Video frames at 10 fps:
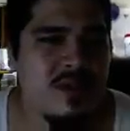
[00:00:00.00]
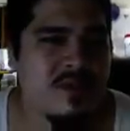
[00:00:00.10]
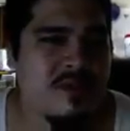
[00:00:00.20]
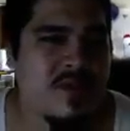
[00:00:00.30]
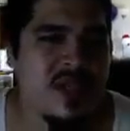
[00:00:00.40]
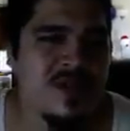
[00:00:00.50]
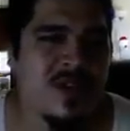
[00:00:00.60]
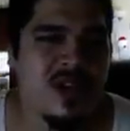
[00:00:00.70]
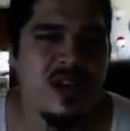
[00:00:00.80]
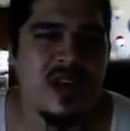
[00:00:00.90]
peaceful to
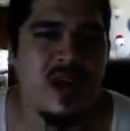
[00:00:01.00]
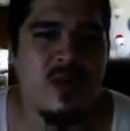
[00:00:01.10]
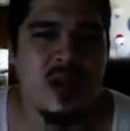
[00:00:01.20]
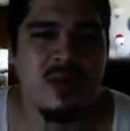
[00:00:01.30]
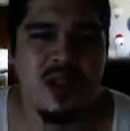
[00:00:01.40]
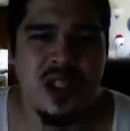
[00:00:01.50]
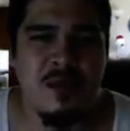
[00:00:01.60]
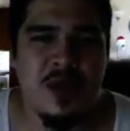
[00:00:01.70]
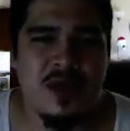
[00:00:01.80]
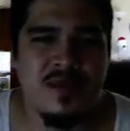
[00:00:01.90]
look at while I'm
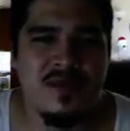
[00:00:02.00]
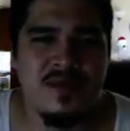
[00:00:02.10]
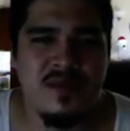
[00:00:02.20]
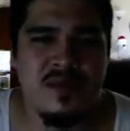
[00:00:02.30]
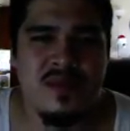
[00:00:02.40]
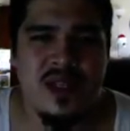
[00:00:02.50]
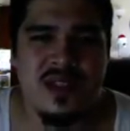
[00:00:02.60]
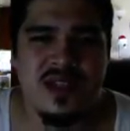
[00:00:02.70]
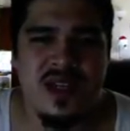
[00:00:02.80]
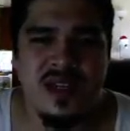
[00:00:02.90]
sleeping.
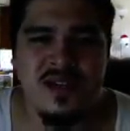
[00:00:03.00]
That's nice.